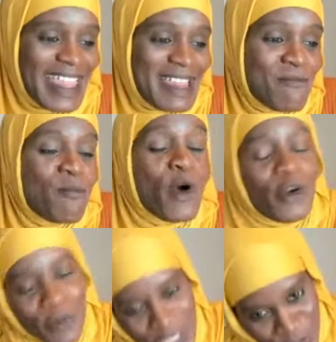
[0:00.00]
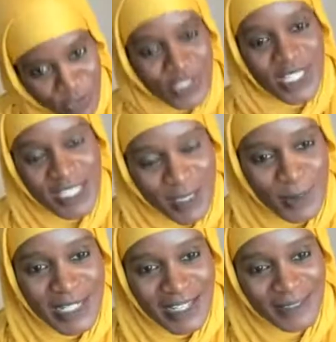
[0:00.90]
More research needs to
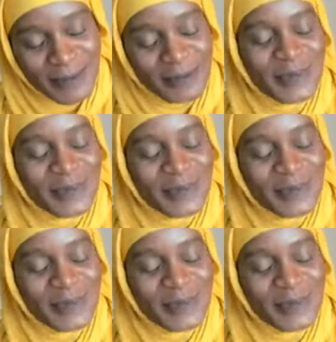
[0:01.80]
be done.